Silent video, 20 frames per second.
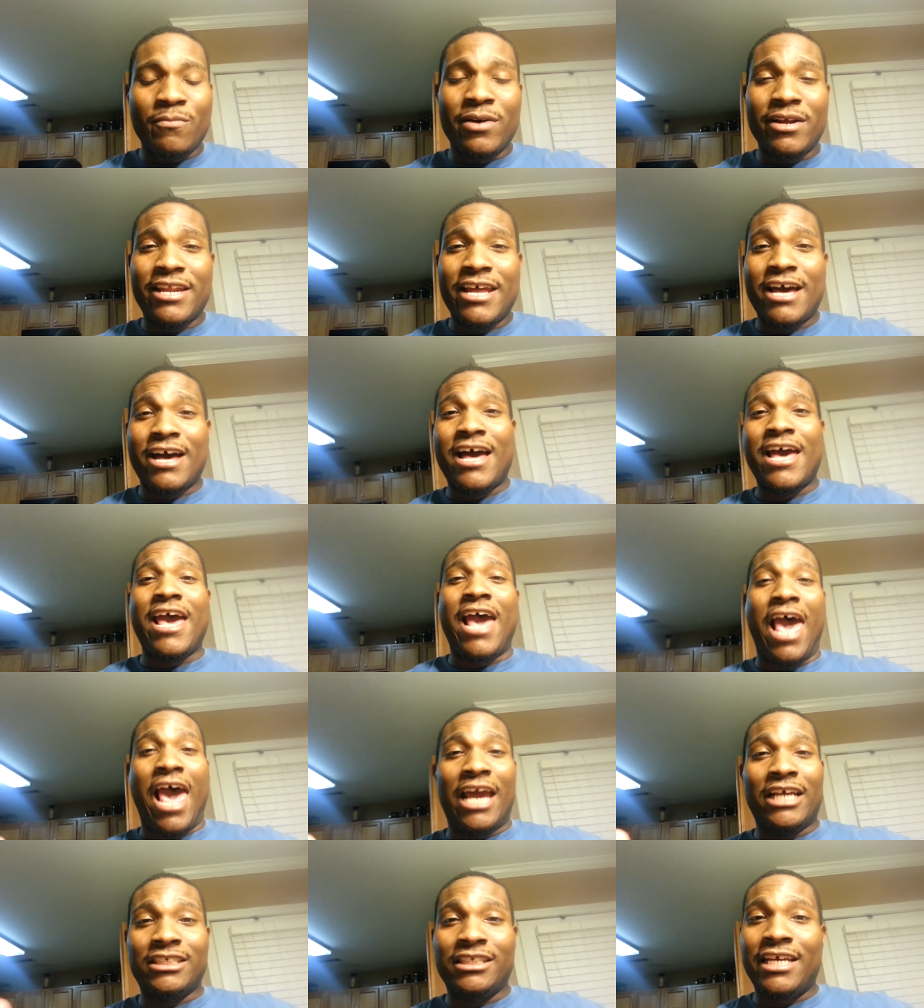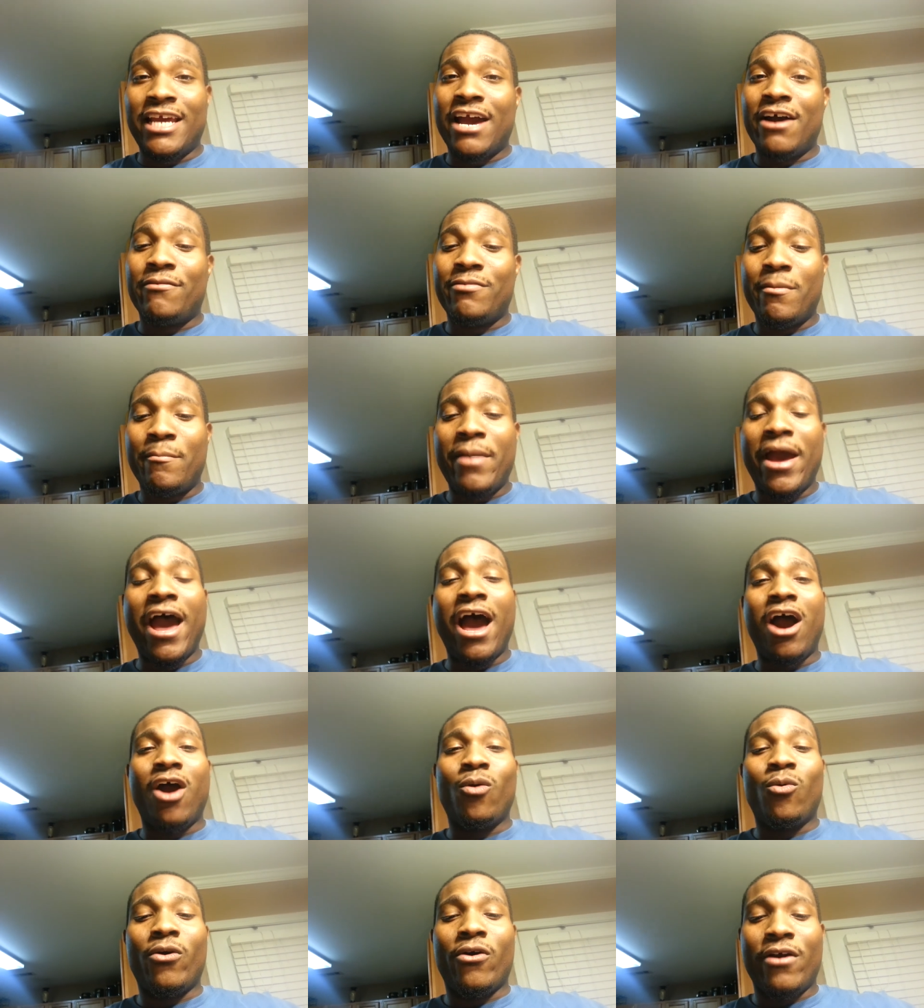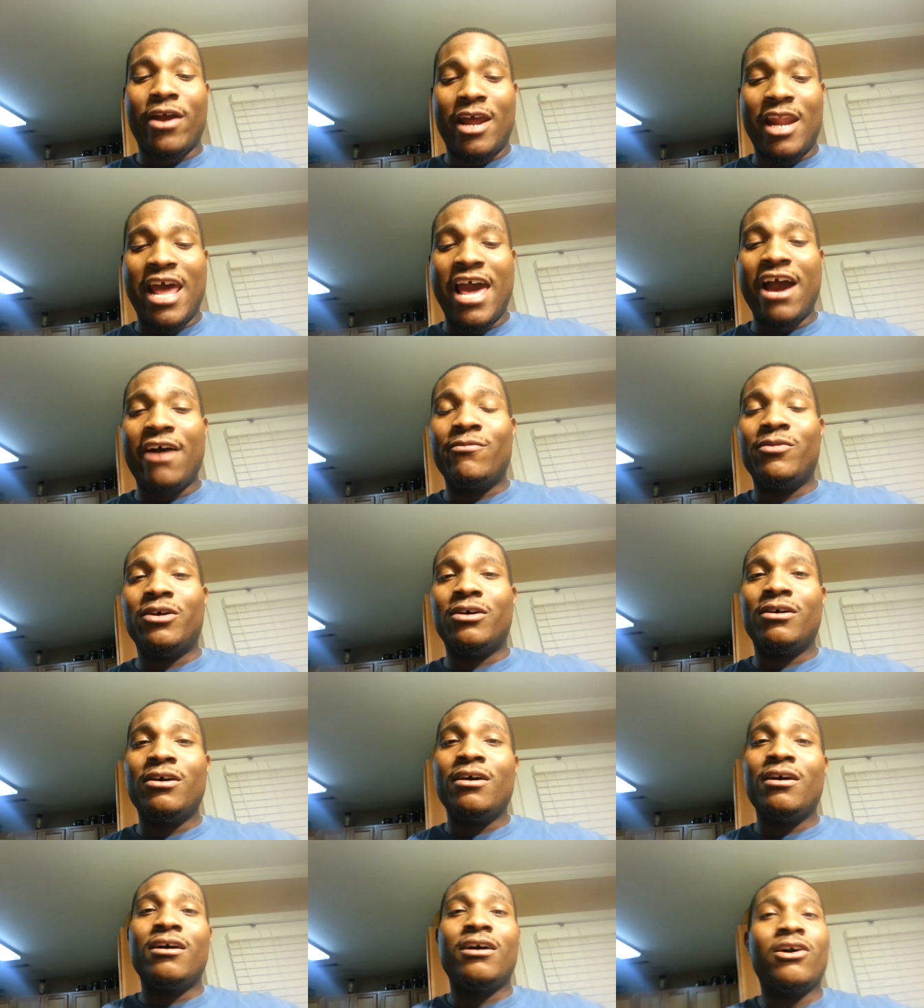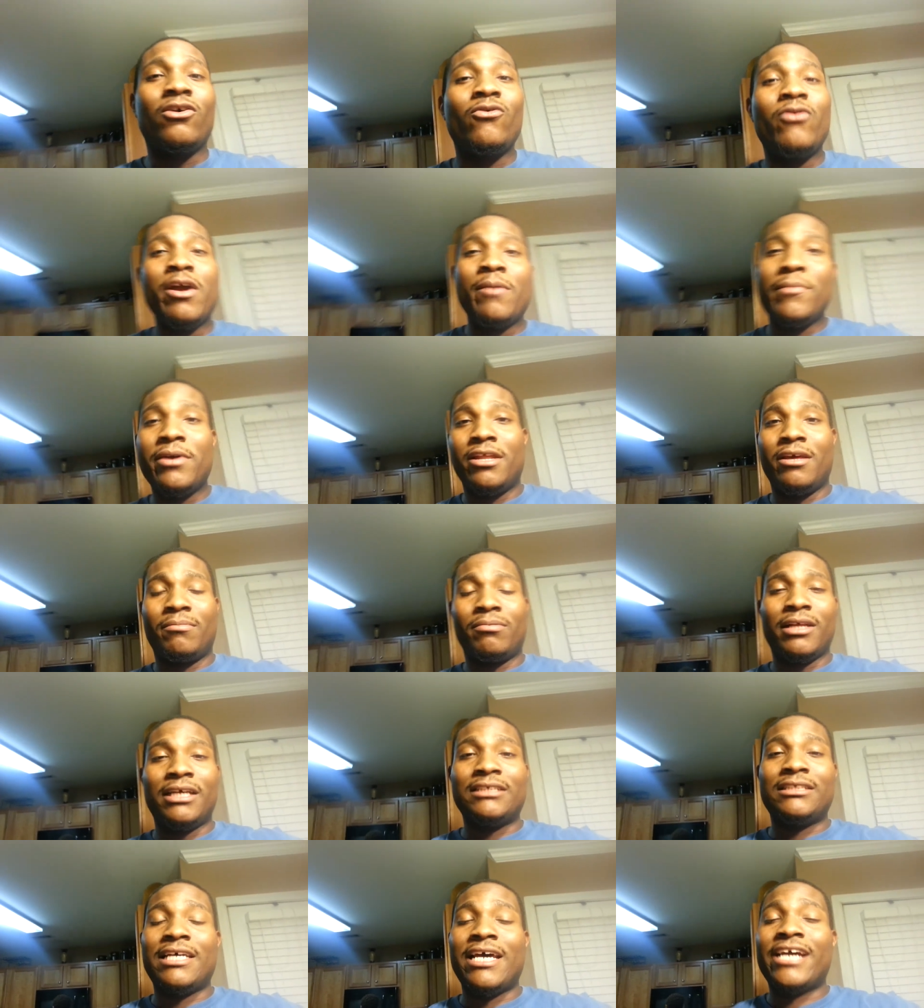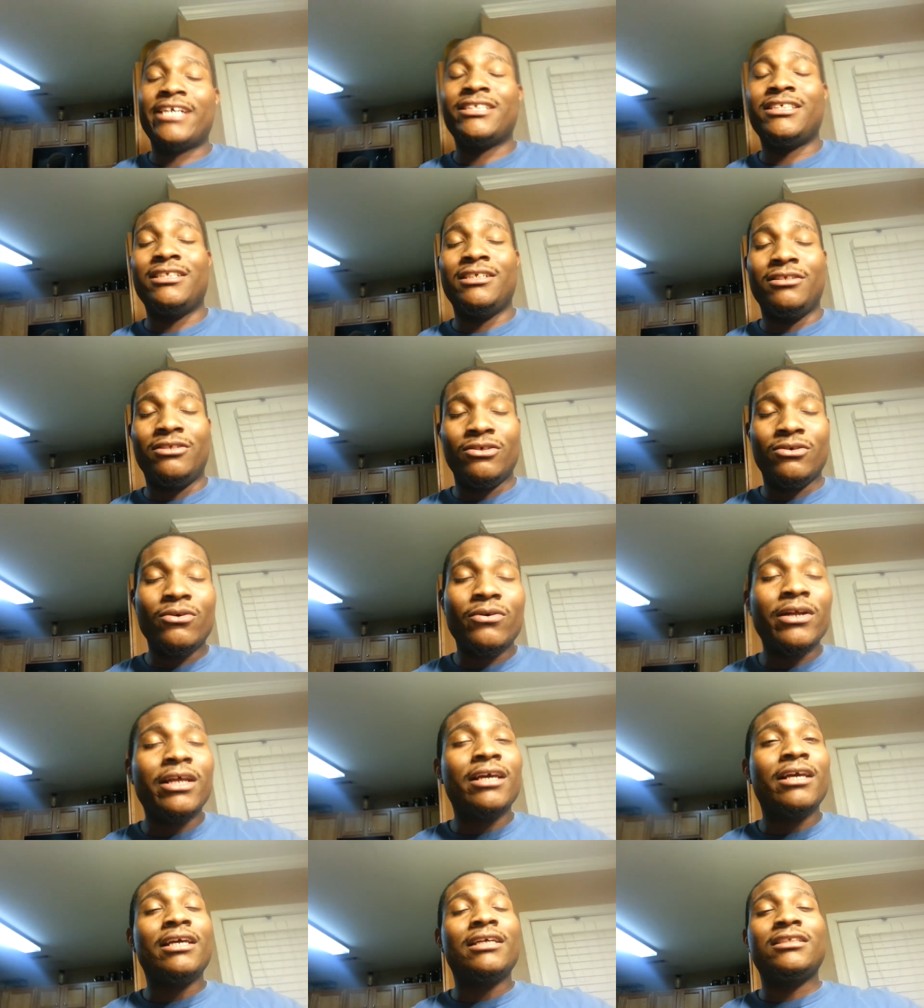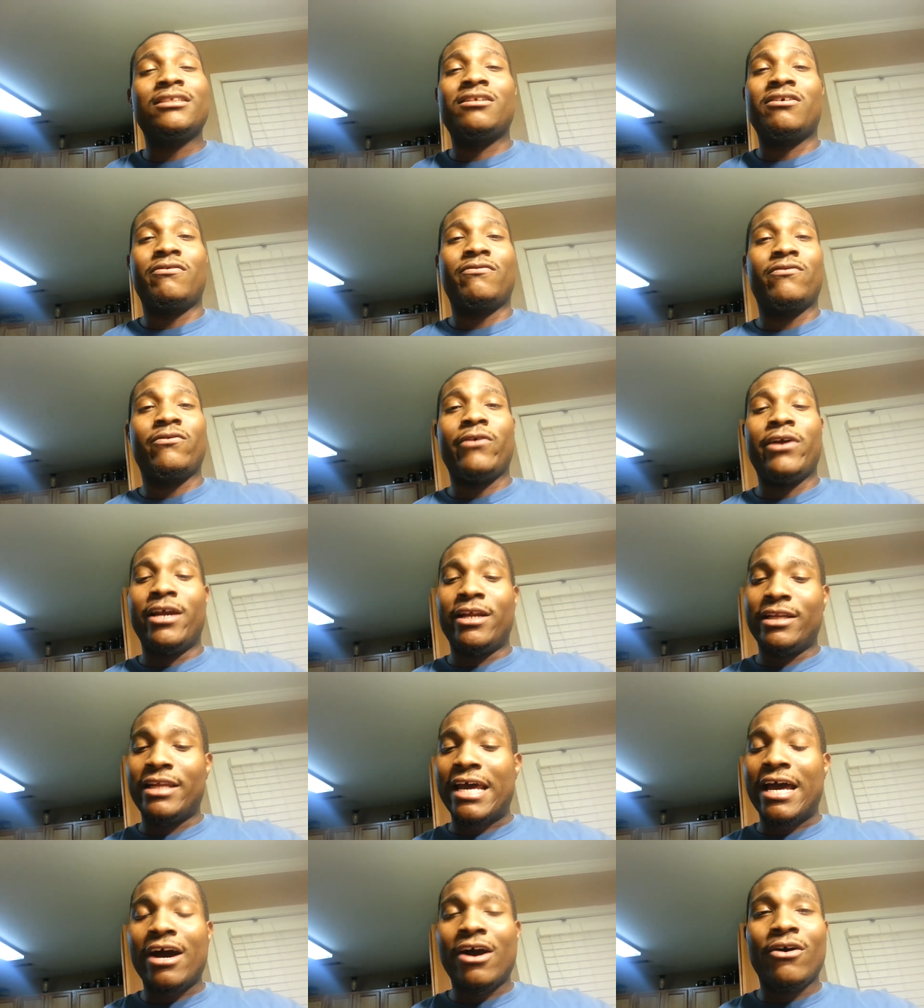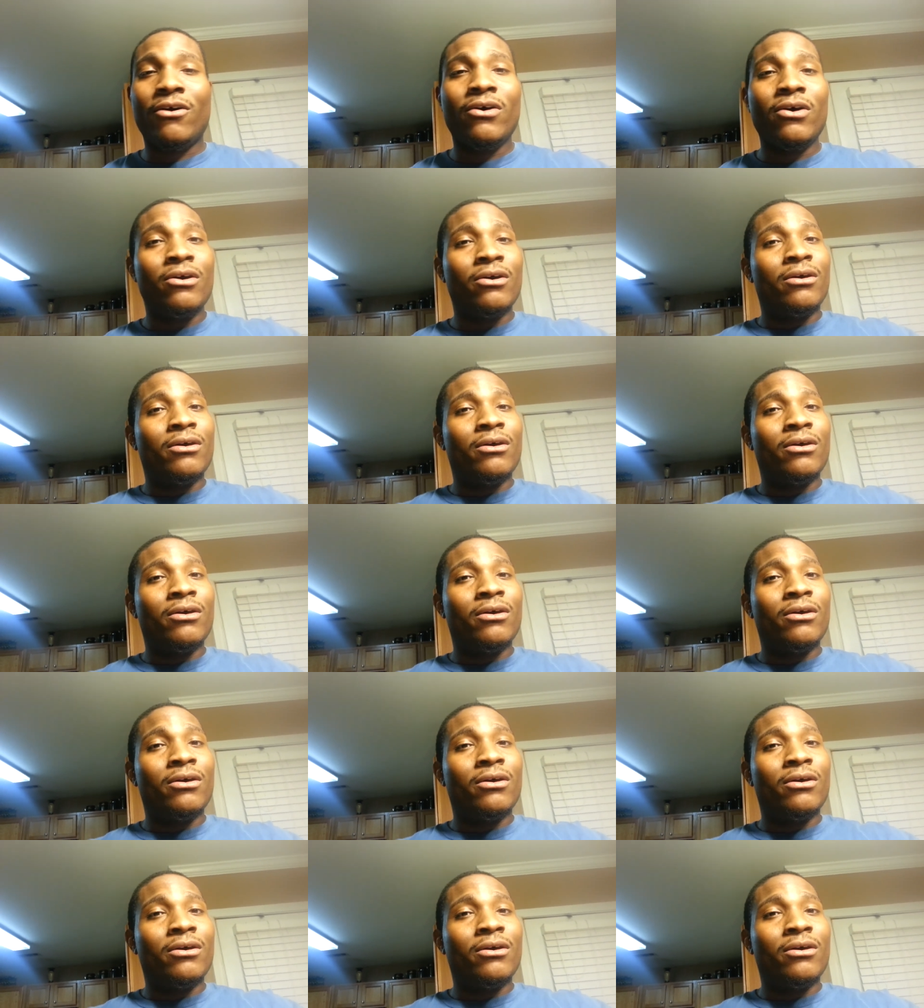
but now I actually have the power and have the equipment in place to actually do it and get stuff cranked out